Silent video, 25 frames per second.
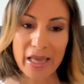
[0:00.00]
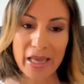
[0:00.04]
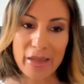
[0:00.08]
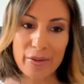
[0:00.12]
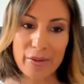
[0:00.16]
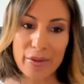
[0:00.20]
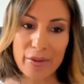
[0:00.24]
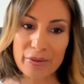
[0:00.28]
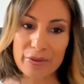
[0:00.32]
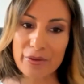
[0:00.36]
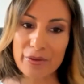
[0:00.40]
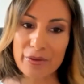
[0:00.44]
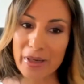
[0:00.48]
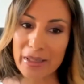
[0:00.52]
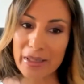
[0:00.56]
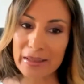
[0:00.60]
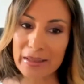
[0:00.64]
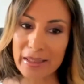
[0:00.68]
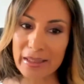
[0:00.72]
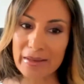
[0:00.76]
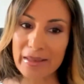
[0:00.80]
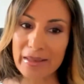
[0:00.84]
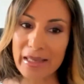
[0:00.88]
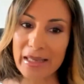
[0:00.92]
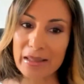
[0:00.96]
And then
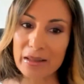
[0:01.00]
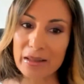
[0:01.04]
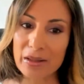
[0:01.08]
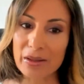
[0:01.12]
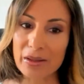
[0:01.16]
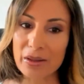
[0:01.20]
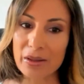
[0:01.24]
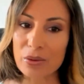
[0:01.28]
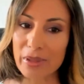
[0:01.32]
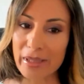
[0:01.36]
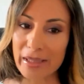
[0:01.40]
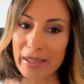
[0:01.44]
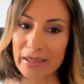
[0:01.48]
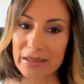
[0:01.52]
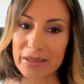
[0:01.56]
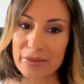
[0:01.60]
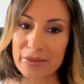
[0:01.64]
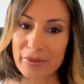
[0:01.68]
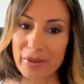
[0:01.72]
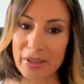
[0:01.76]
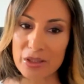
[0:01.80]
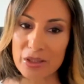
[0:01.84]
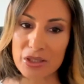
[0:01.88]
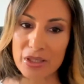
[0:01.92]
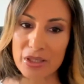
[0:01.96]
finally, that local
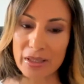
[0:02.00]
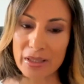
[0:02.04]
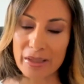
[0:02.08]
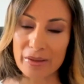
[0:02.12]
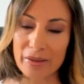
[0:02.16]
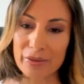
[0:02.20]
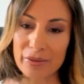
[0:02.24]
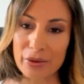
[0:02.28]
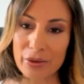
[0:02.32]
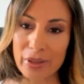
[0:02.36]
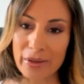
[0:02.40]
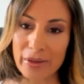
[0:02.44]
activation level.